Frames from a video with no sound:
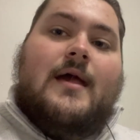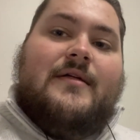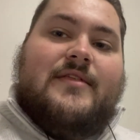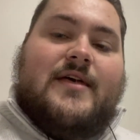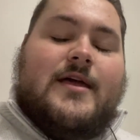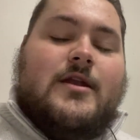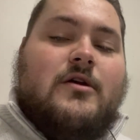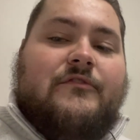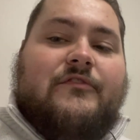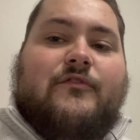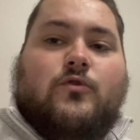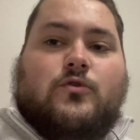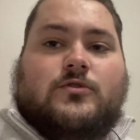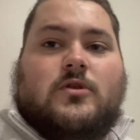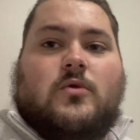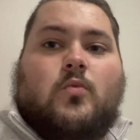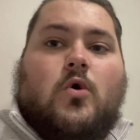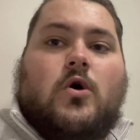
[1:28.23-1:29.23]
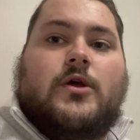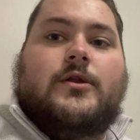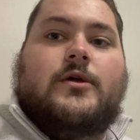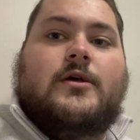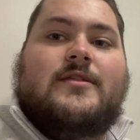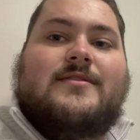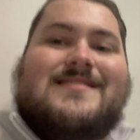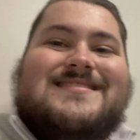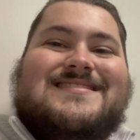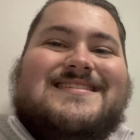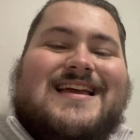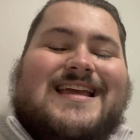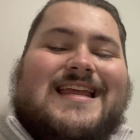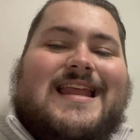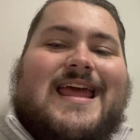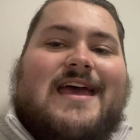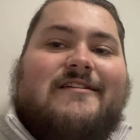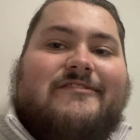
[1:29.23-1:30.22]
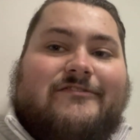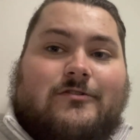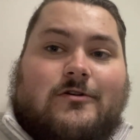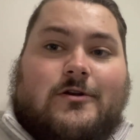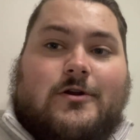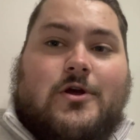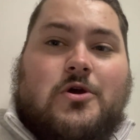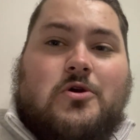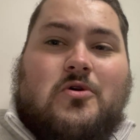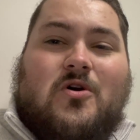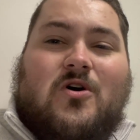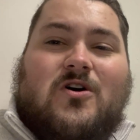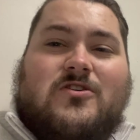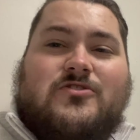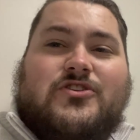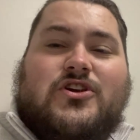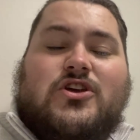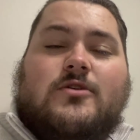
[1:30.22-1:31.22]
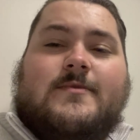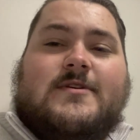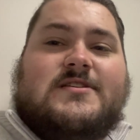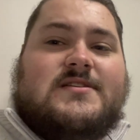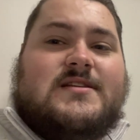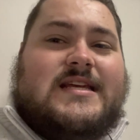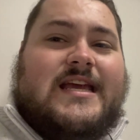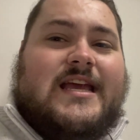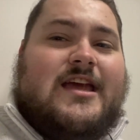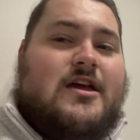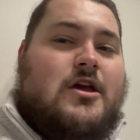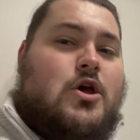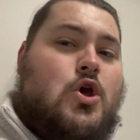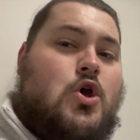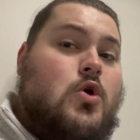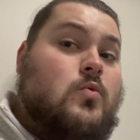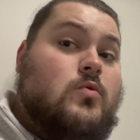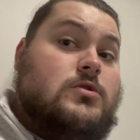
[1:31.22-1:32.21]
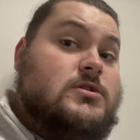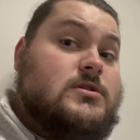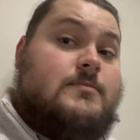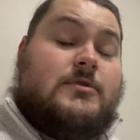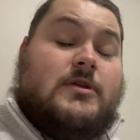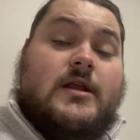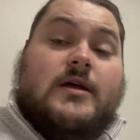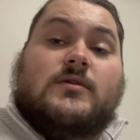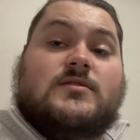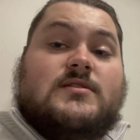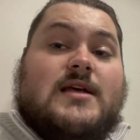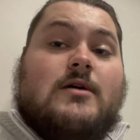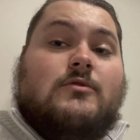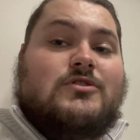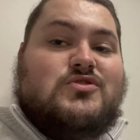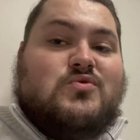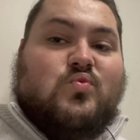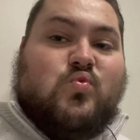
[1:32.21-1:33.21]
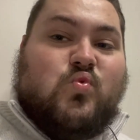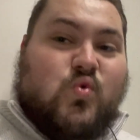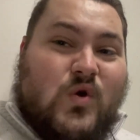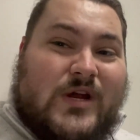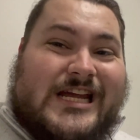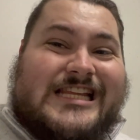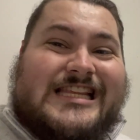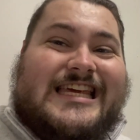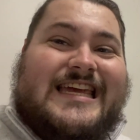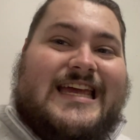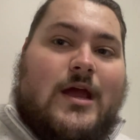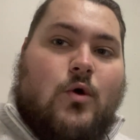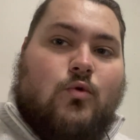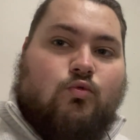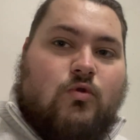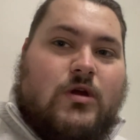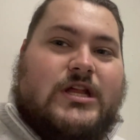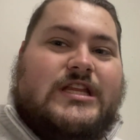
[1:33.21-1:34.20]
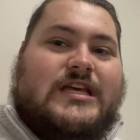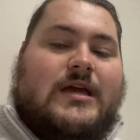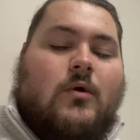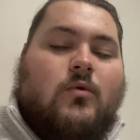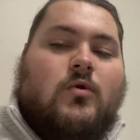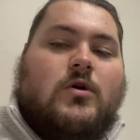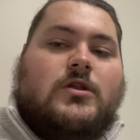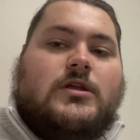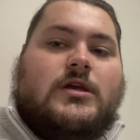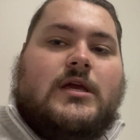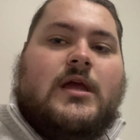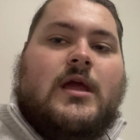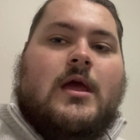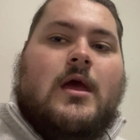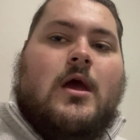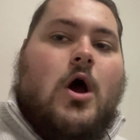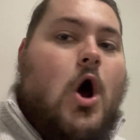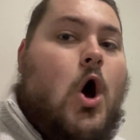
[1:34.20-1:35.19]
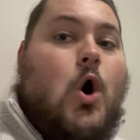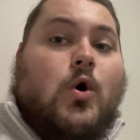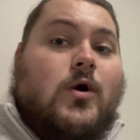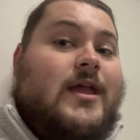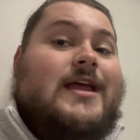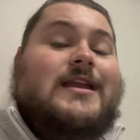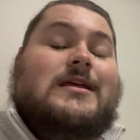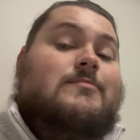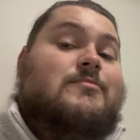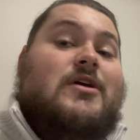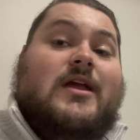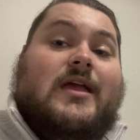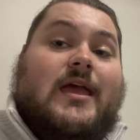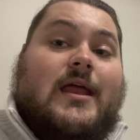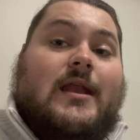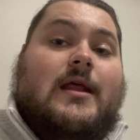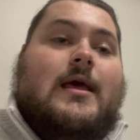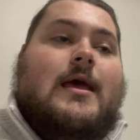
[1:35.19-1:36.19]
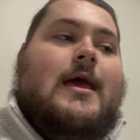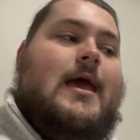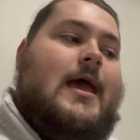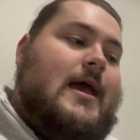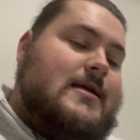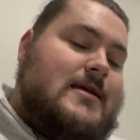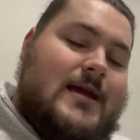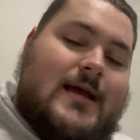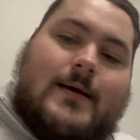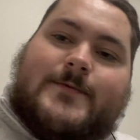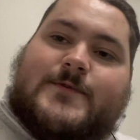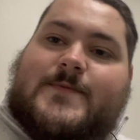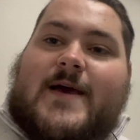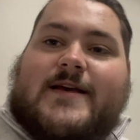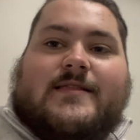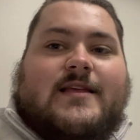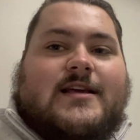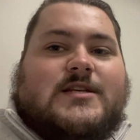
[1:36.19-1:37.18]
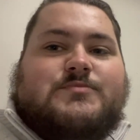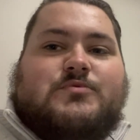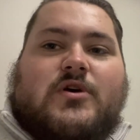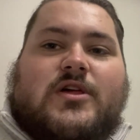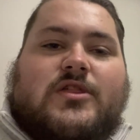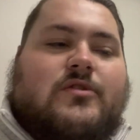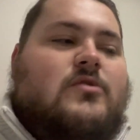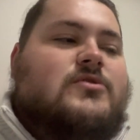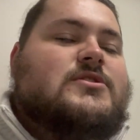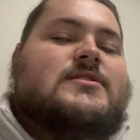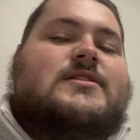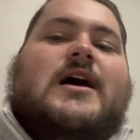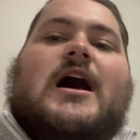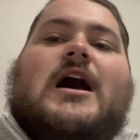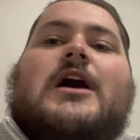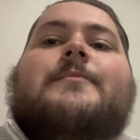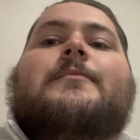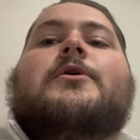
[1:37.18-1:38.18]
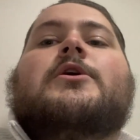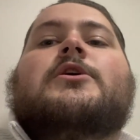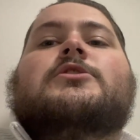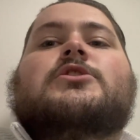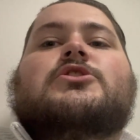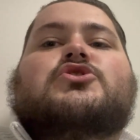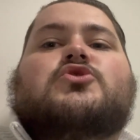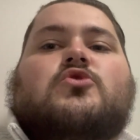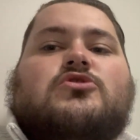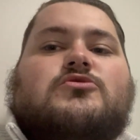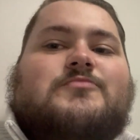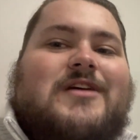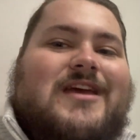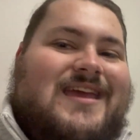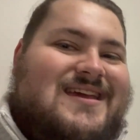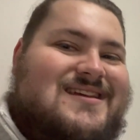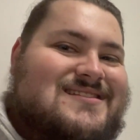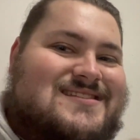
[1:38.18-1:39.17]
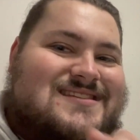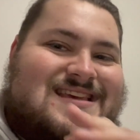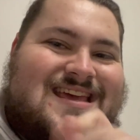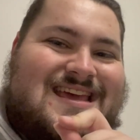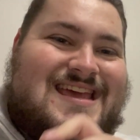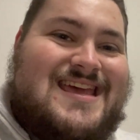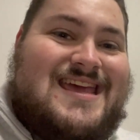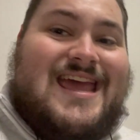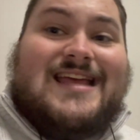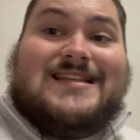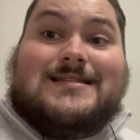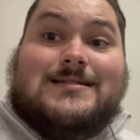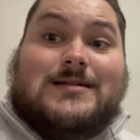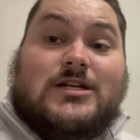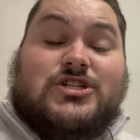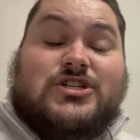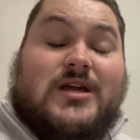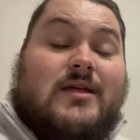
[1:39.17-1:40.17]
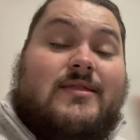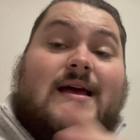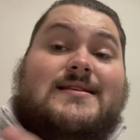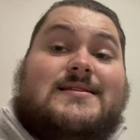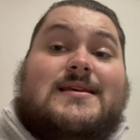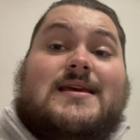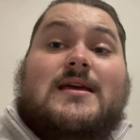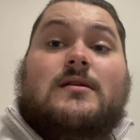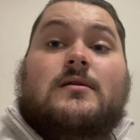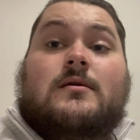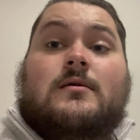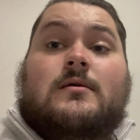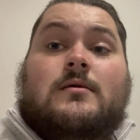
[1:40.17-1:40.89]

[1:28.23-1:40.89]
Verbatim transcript: Then on fourth and one, the second effort on the QB sneak, was something else. That was really, really, really all Kenny Pickett. And he comes back next play, throws a dime to George Pickens. It's touchdown. That's it.